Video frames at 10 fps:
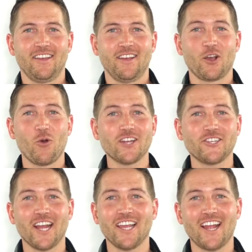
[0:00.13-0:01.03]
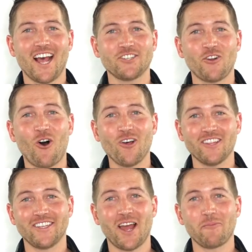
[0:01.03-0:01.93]
A question I get asked all
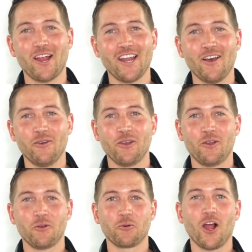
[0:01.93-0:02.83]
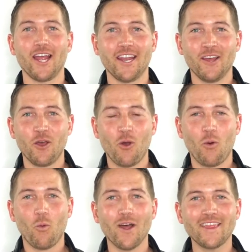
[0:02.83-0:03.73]
the time right now, Ryan,
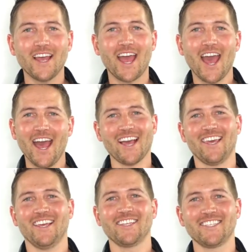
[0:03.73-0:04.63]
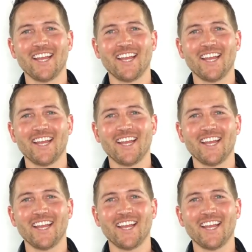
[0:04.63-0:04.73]
what the heck is an